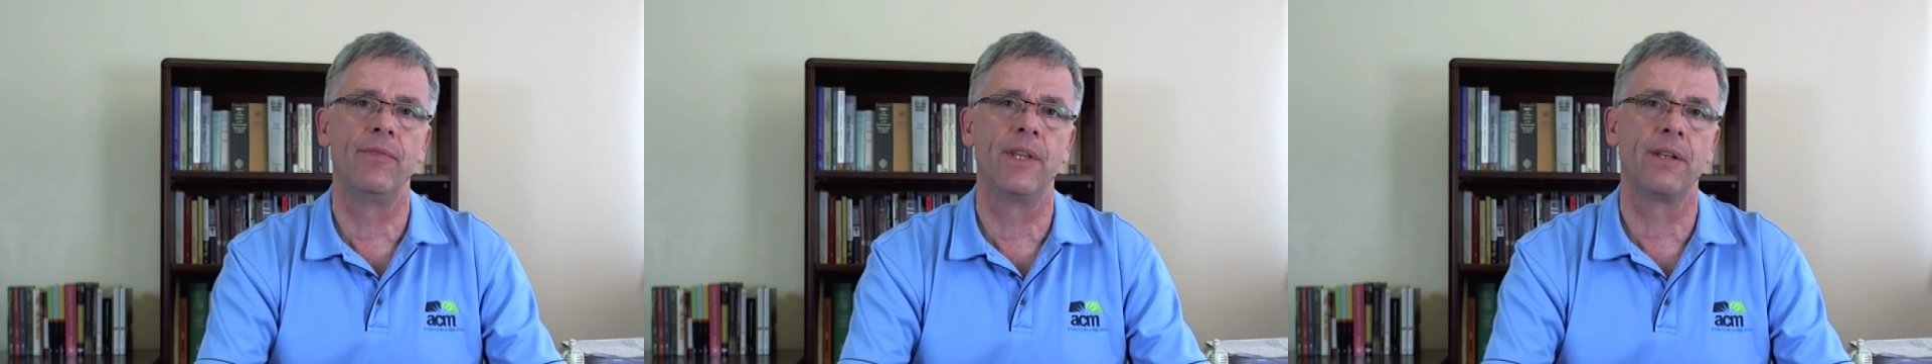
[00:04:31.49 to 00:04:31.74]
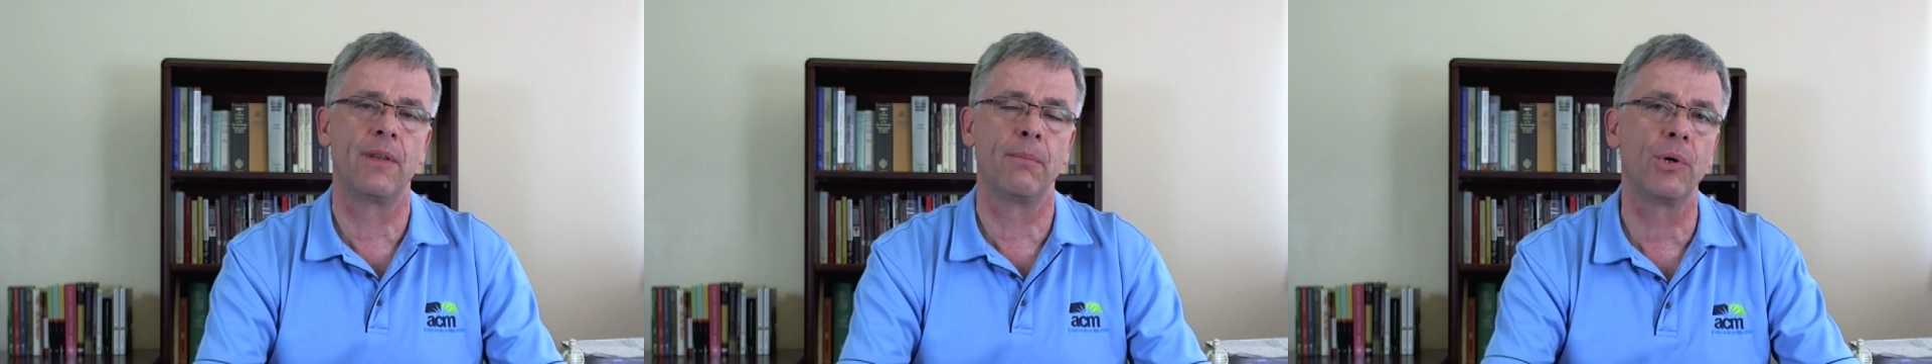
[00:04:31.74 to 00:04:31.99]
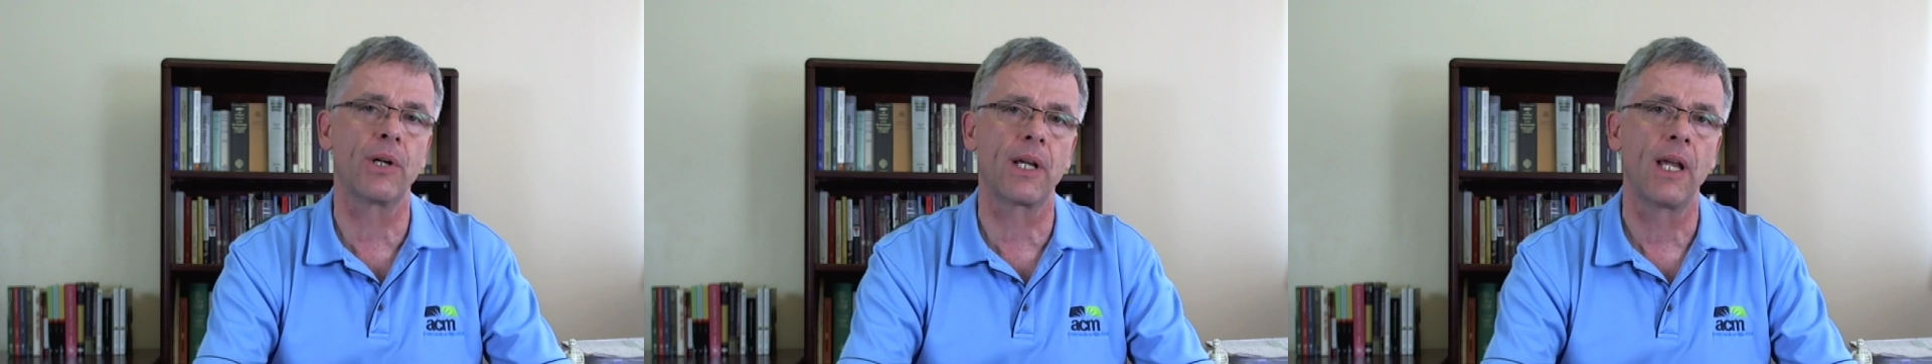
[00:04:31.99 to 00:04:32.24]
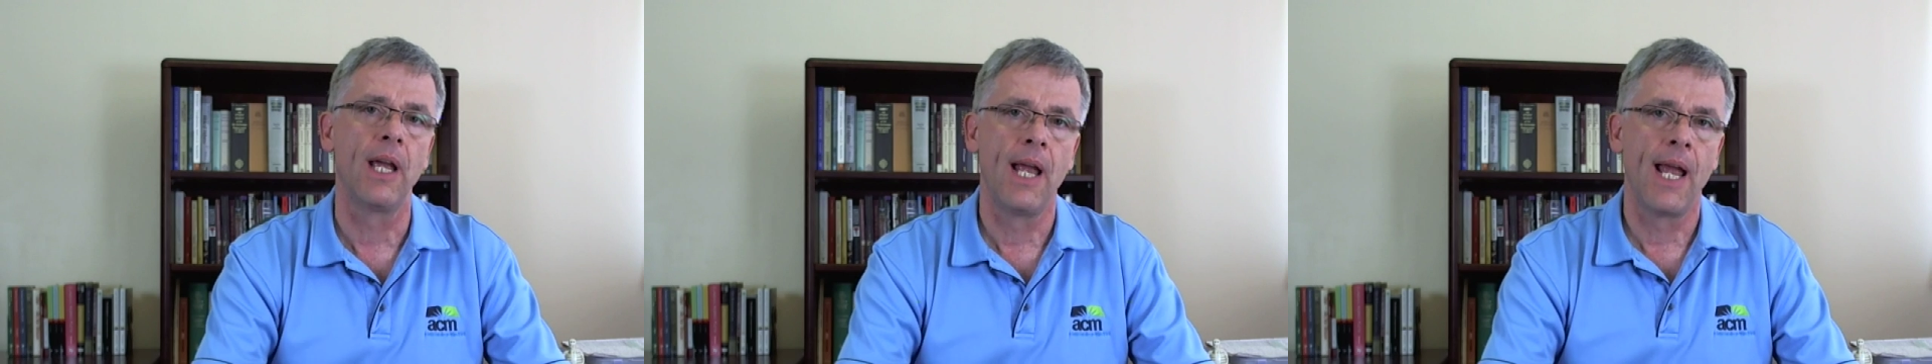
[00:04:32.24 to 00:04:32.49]
that the book
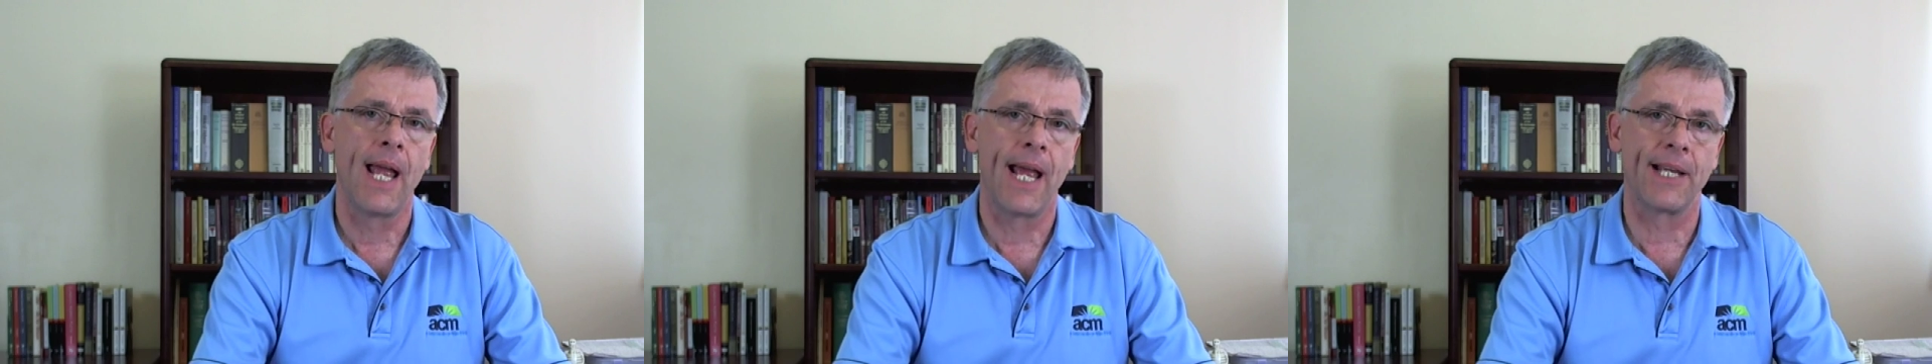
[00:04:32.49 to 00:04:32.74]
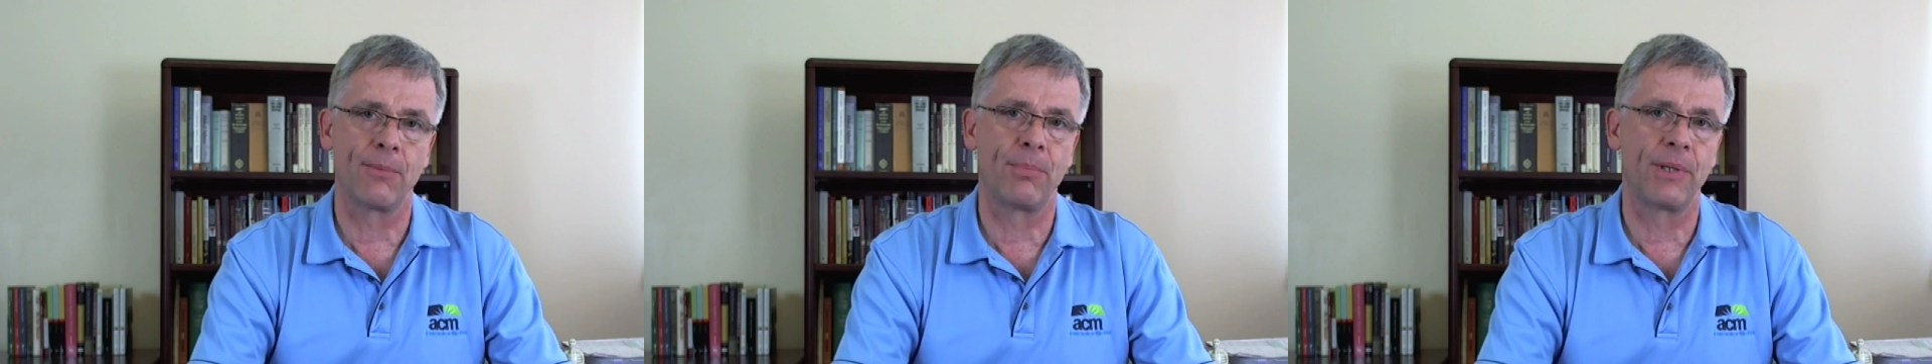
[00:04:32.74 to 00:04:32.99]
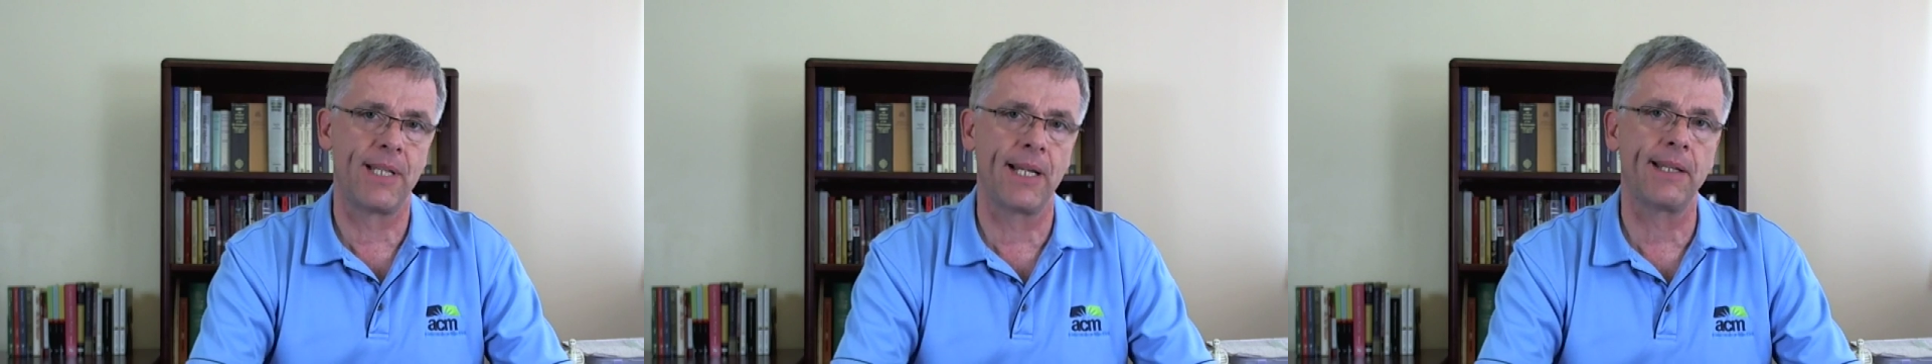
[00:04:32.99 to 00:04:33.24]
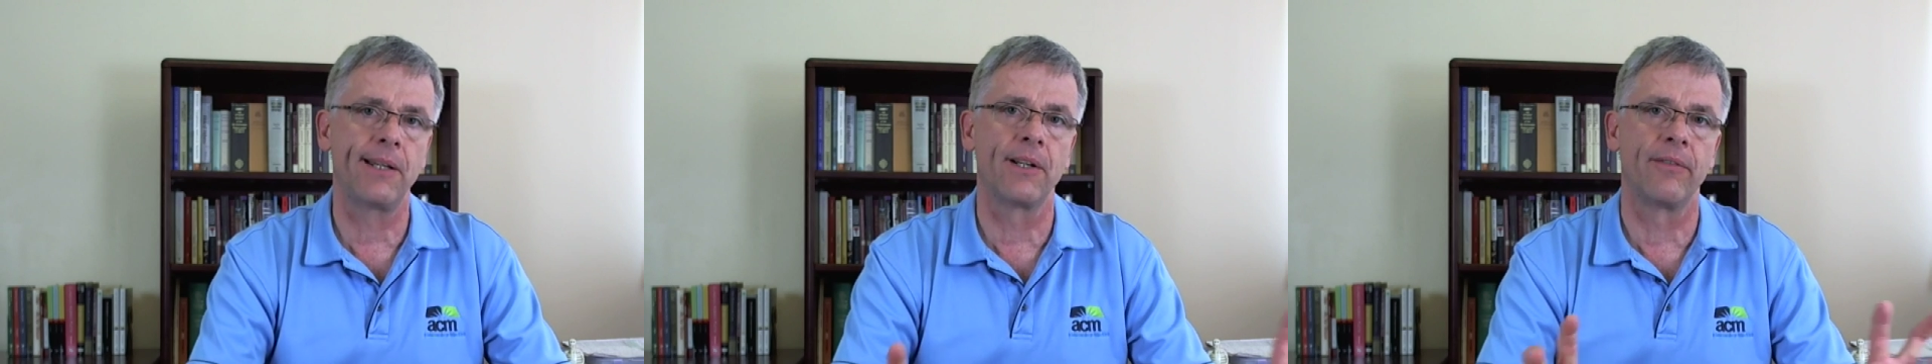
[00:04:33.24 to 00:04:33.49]
has a
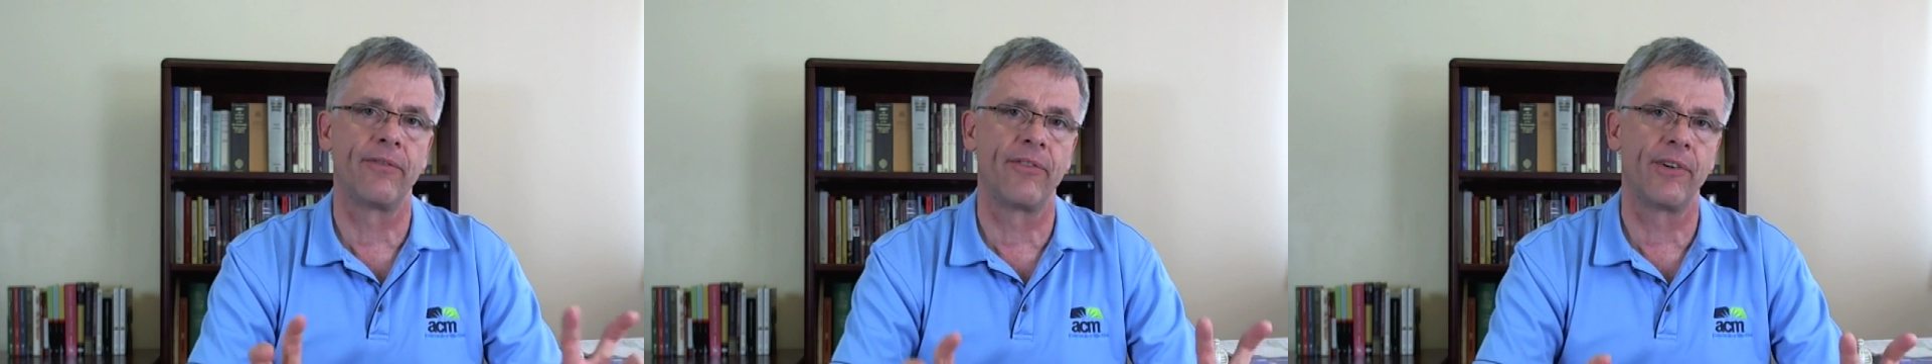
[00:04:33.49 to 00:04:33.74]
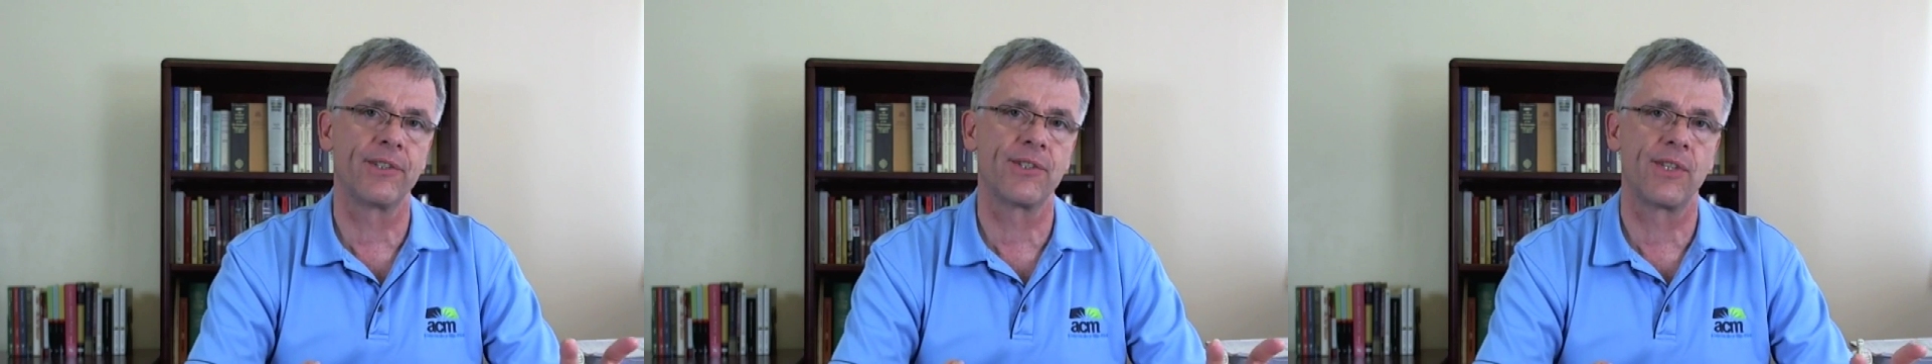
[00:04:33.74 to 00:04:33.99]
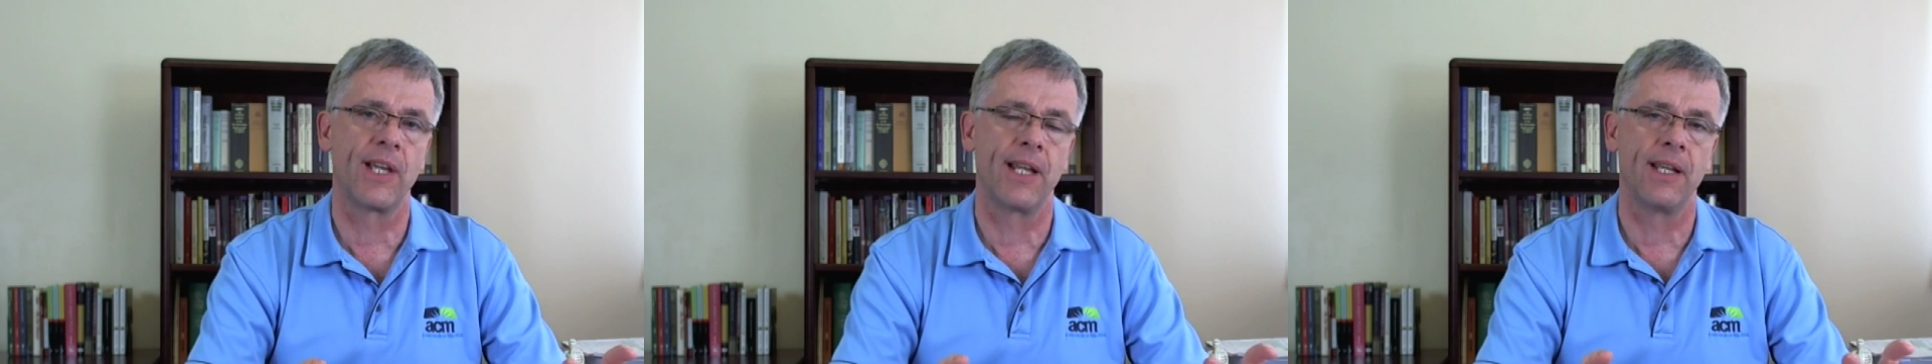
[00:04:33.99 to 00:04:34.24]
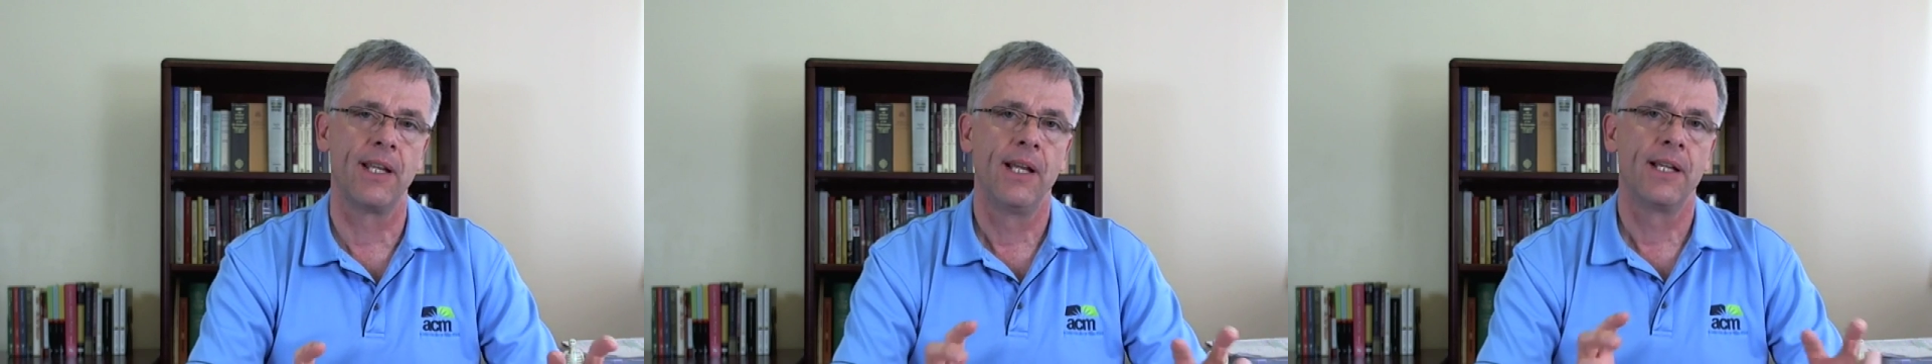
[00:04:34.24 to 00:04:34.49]
particular verse
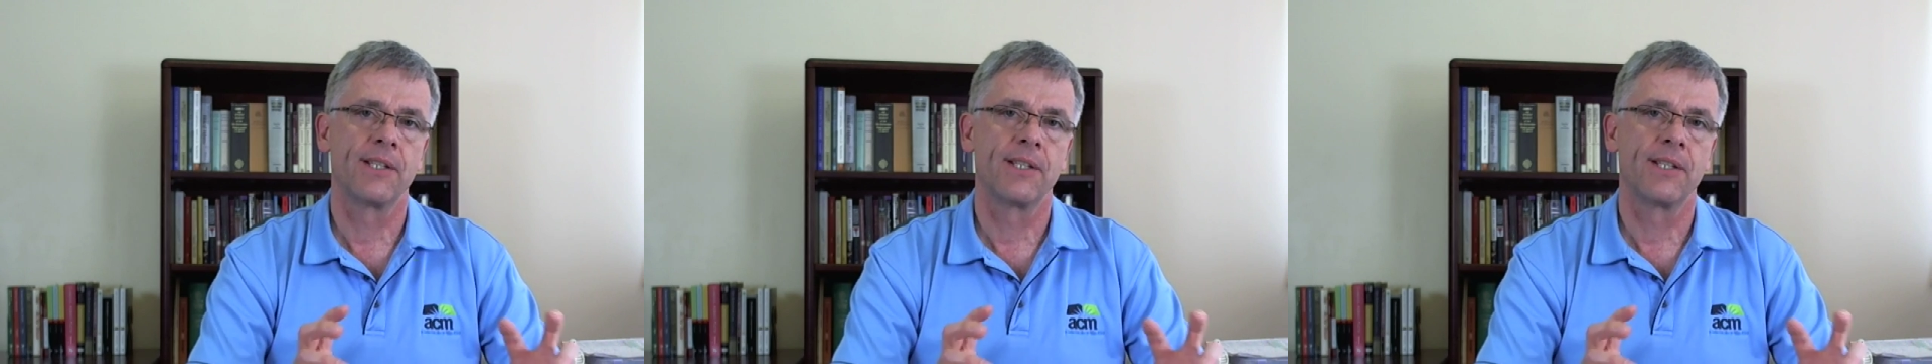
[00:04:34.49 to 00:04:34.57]
that